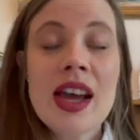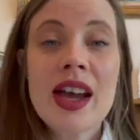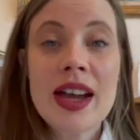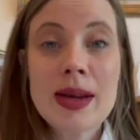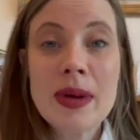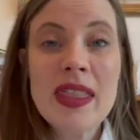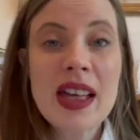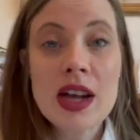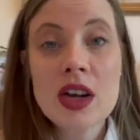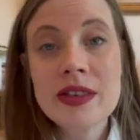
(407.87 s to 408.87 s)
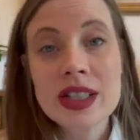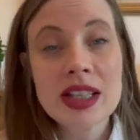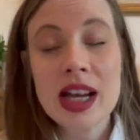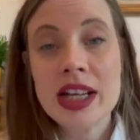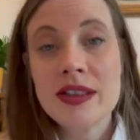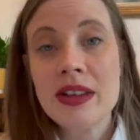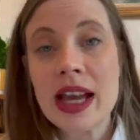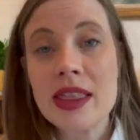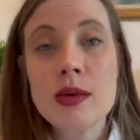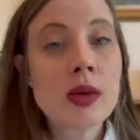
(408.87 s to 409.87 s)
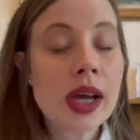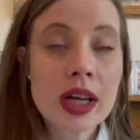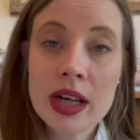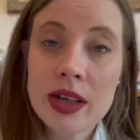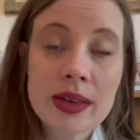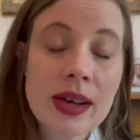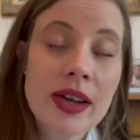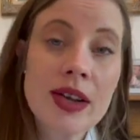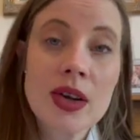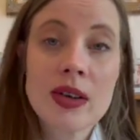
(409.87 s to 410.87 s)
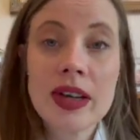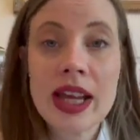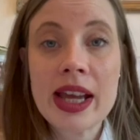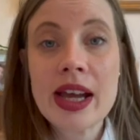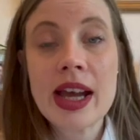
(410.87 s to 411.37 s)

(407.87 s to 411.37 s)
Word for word: Um, and that covers kind of like the workload throughout your career,